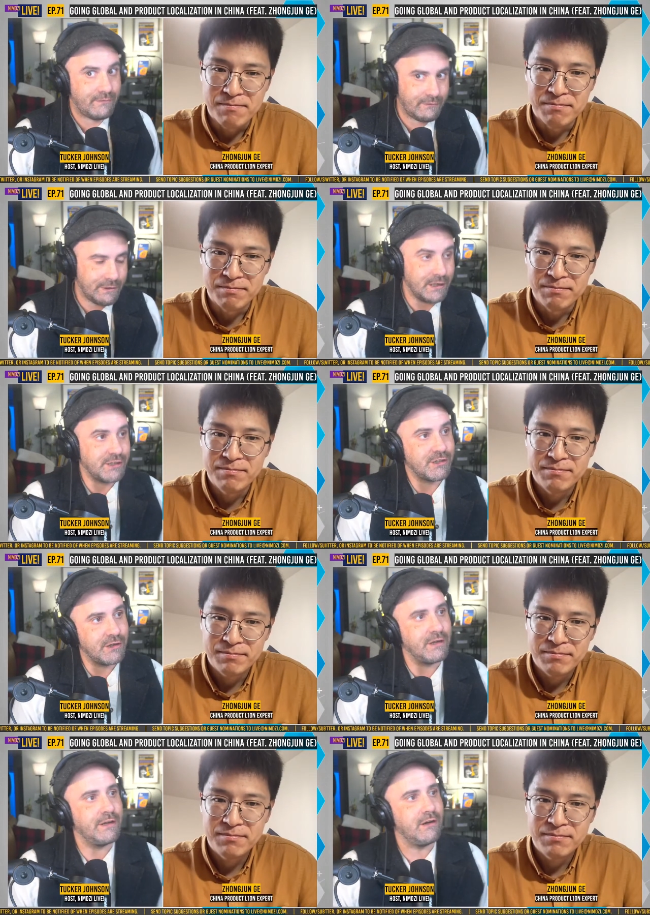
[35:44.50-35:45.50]
Speaker 1: they
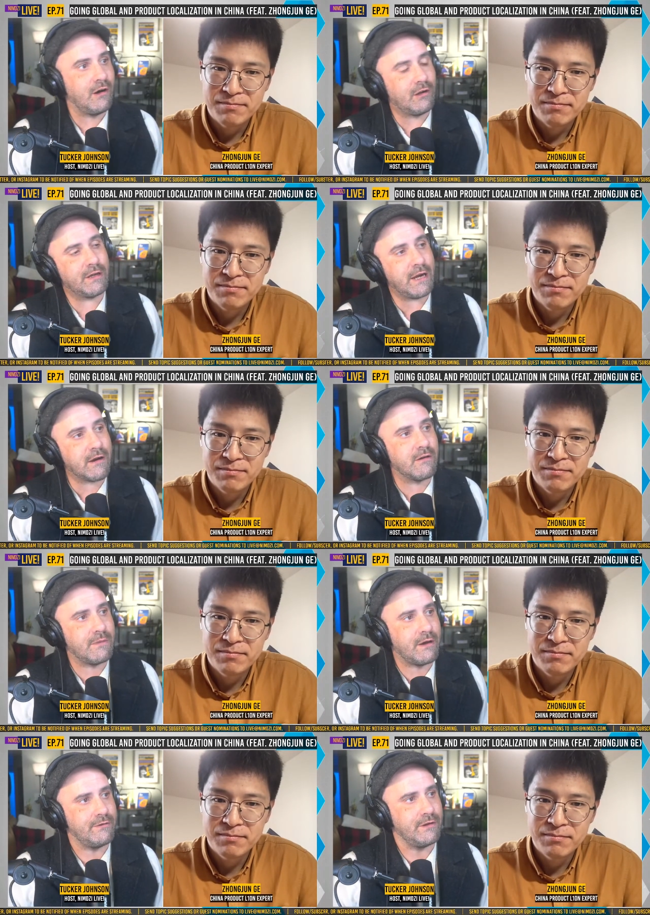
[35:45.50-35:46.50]
should mm. all care
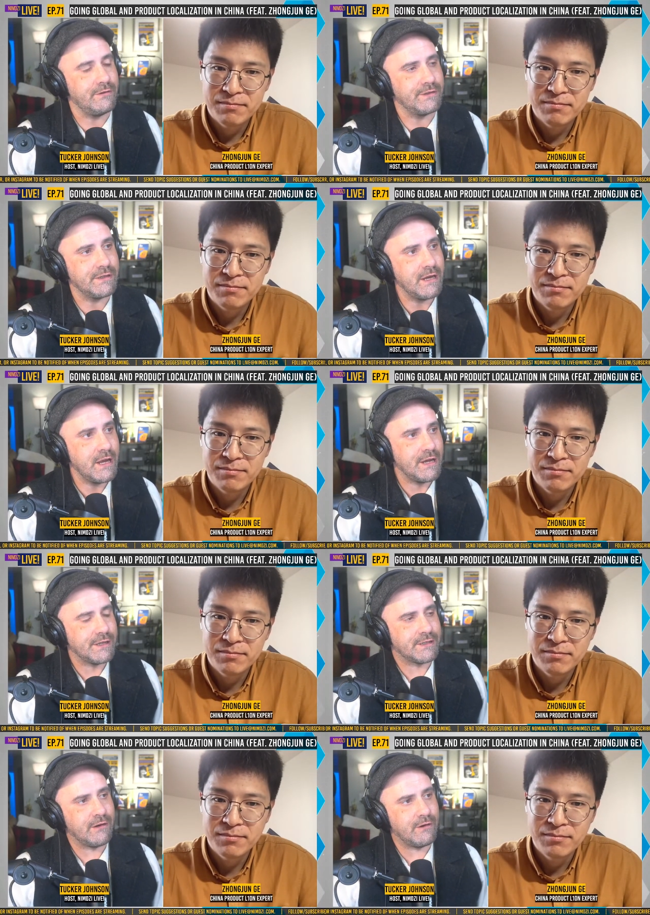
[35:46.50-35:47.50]
about those.
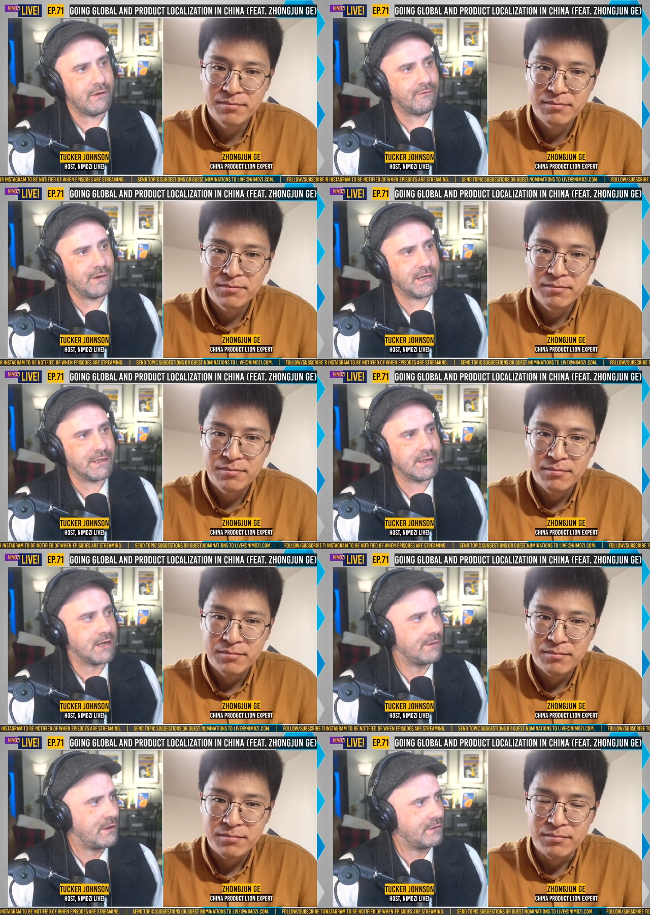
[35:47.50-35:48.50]
So if we can talk
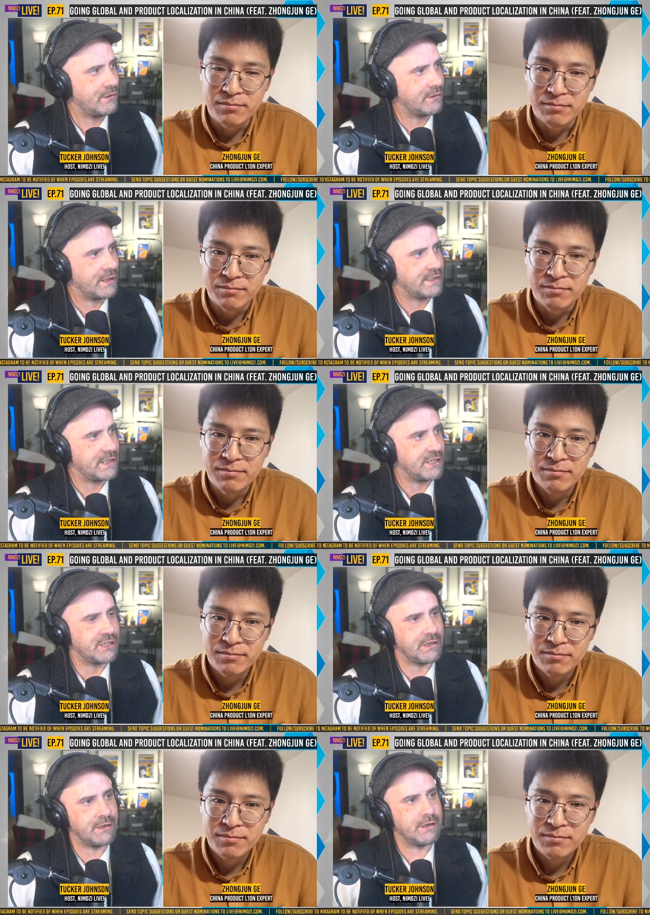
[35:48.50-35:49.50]
about
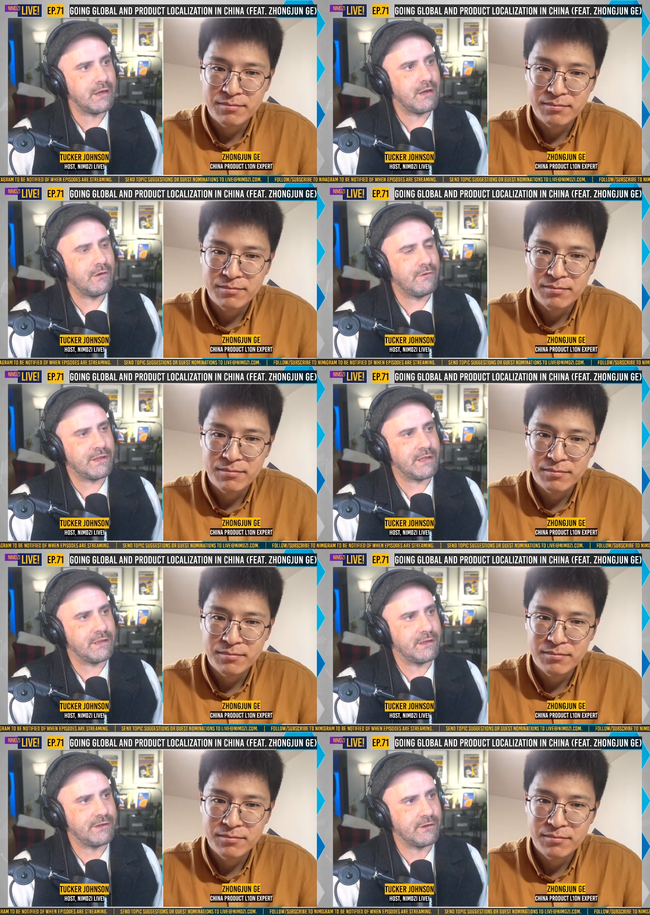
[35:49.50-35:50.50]
localization mm. within
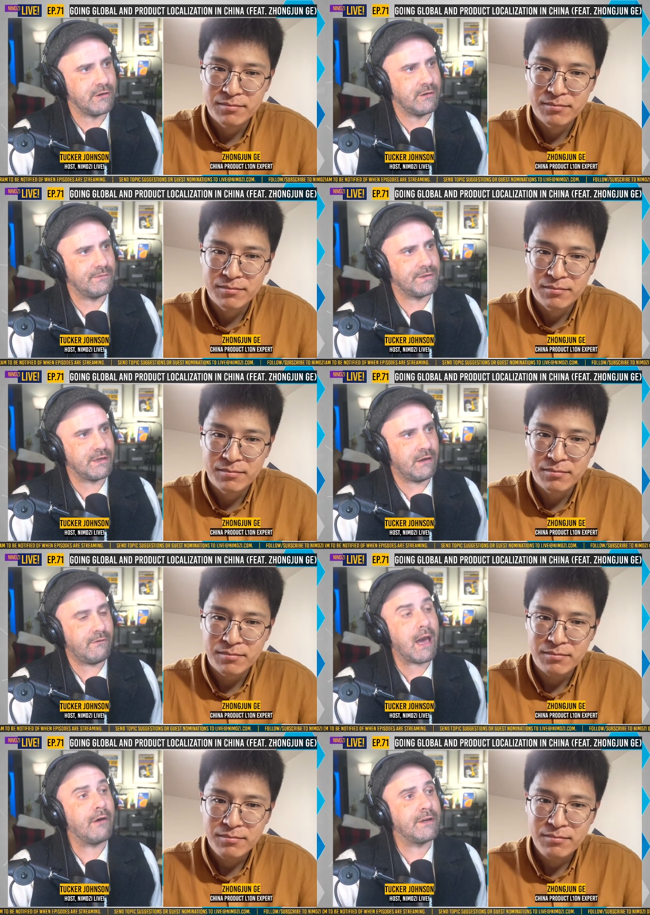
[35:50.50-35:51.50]
the terms of
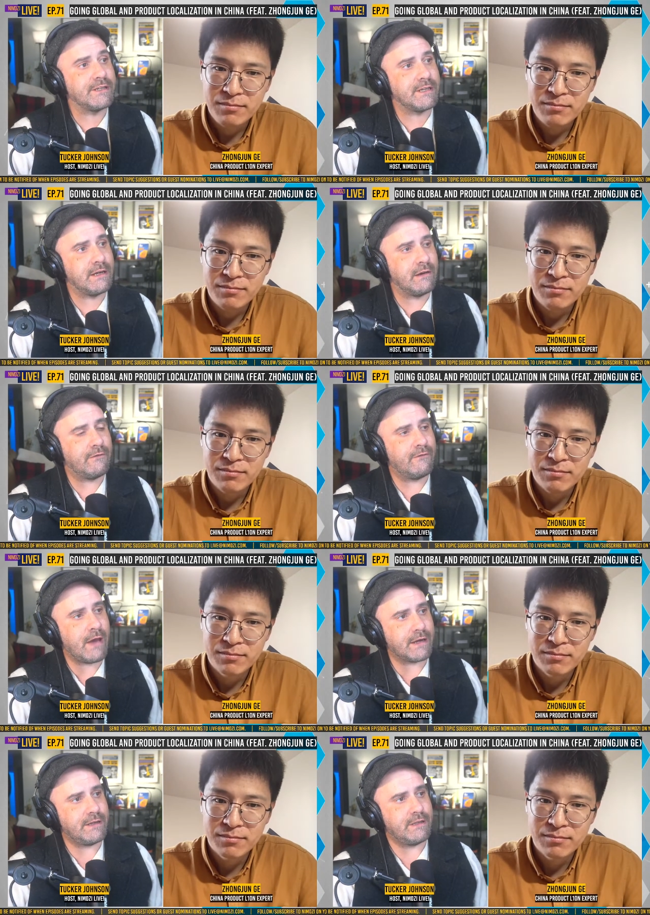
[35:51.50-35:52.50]
how does it
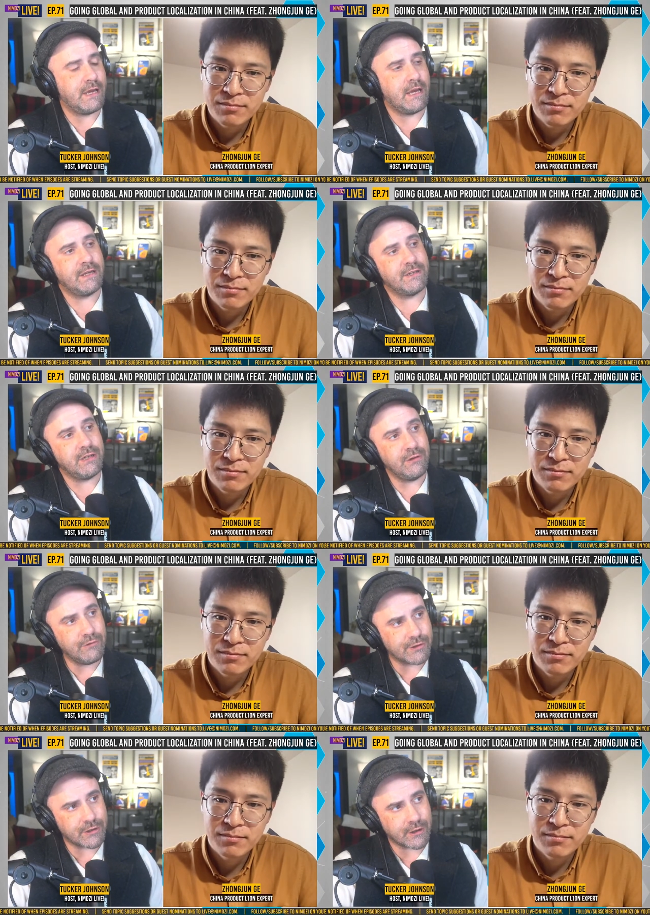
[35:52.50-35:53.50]
affect the end
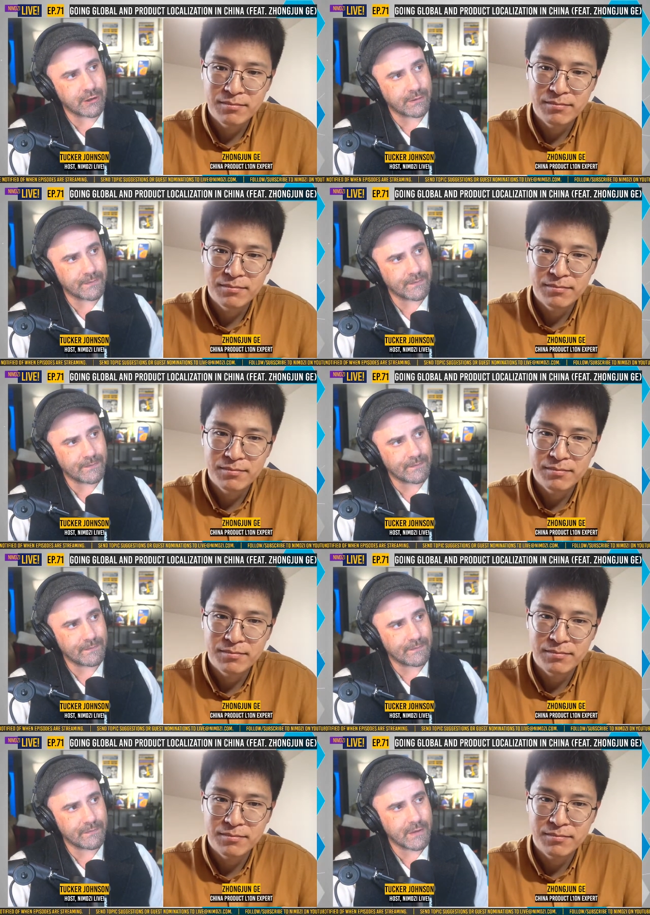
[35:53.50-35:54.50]
user,
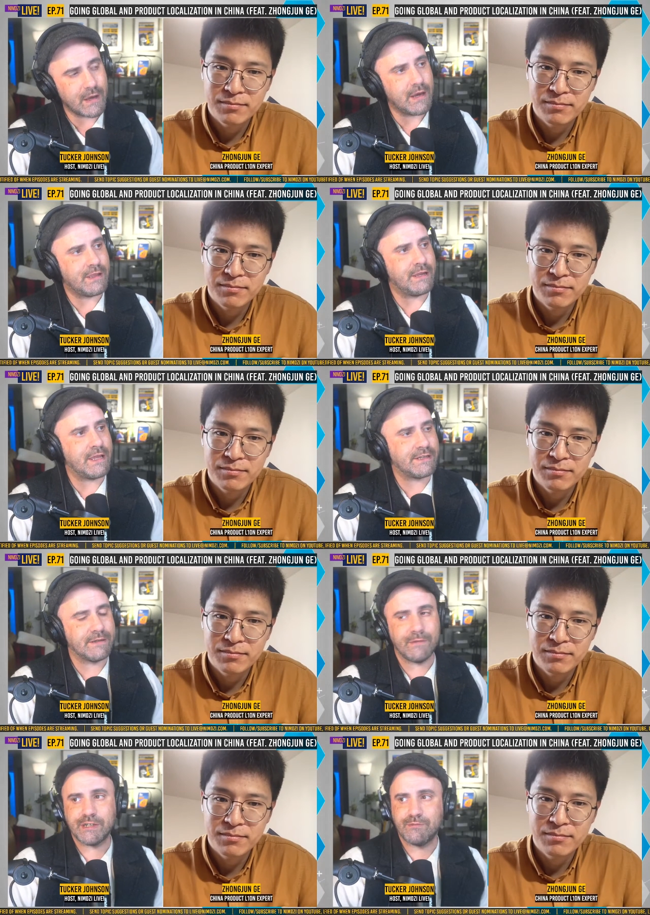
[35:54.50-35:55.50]
then that's a
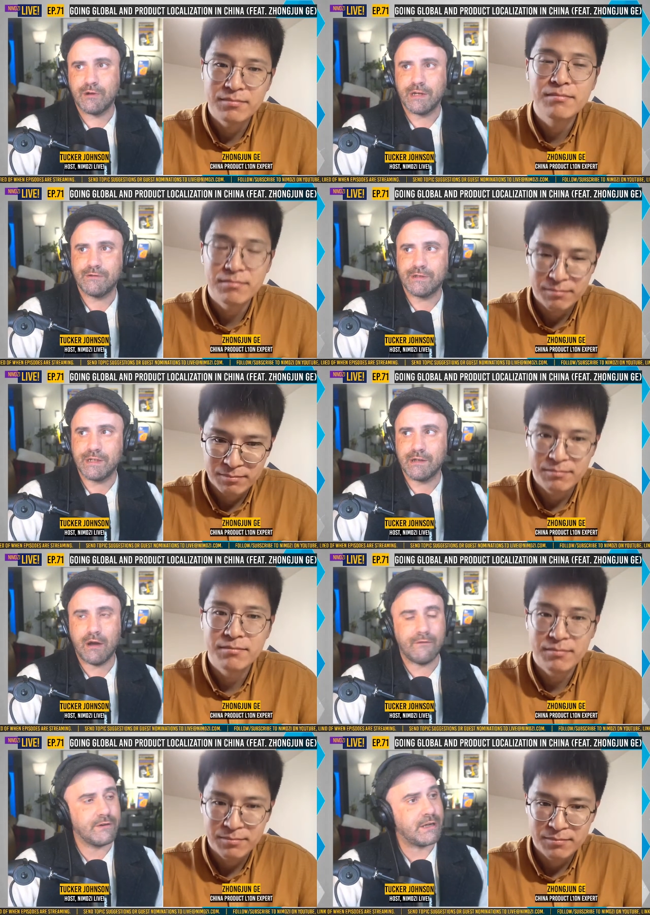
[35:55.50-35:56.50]
much more interesting
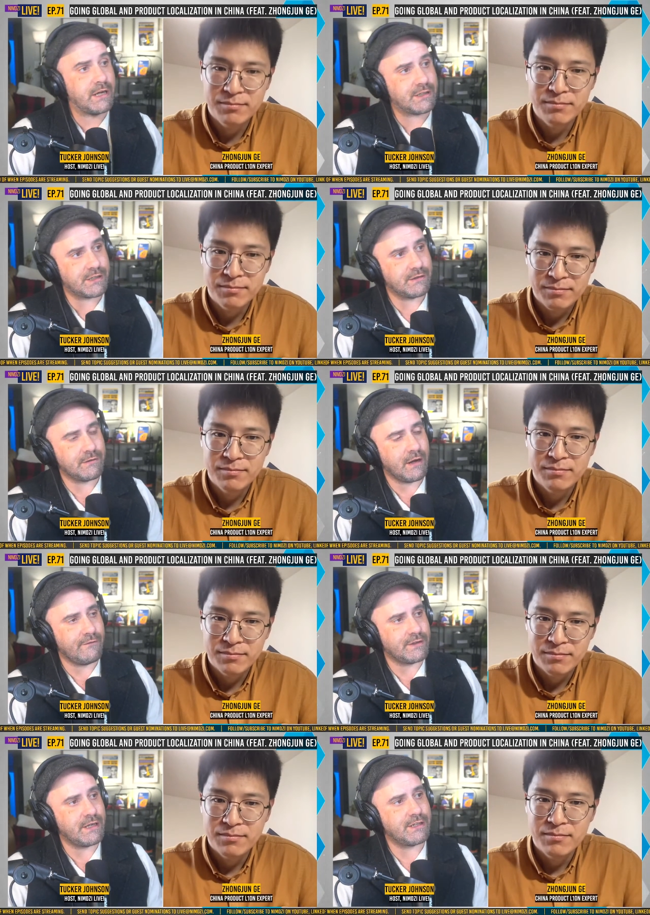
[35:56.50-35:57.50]
conversation
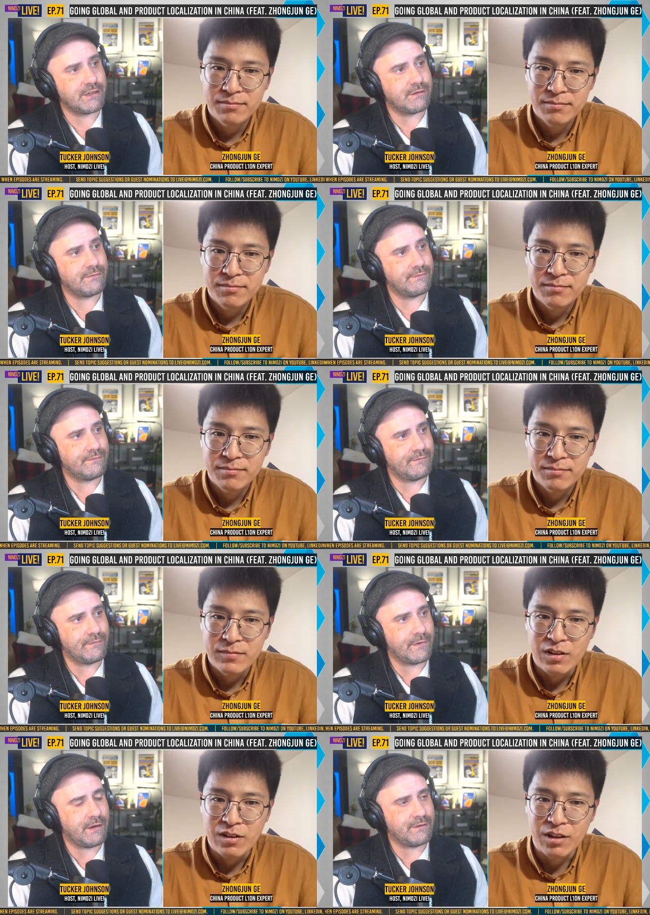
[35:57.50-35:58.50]
conversation,
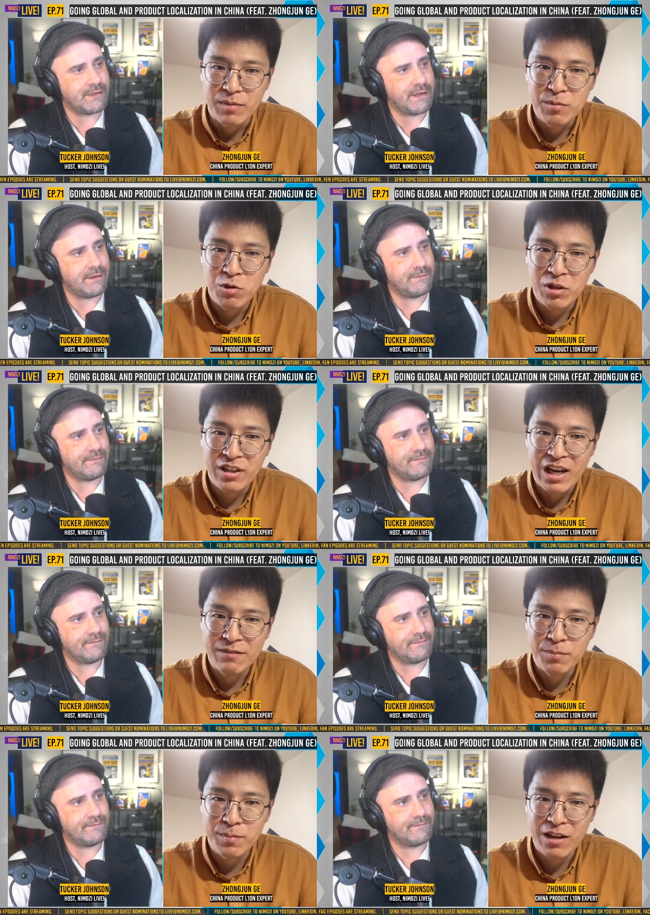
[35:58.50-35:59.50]
I would say.
Speaker 2: Yeah, maybe
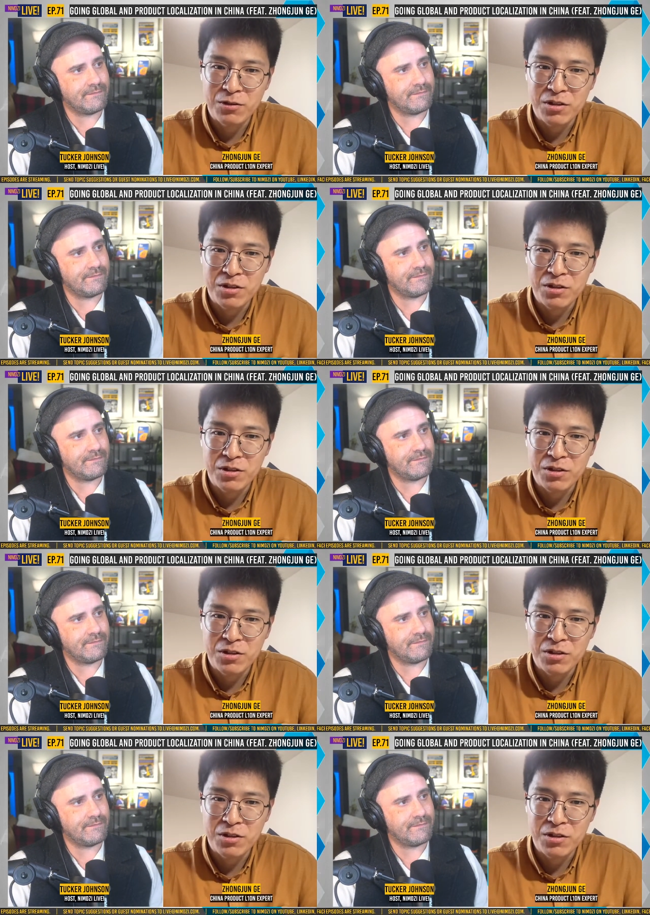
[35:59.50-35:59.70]
we can have a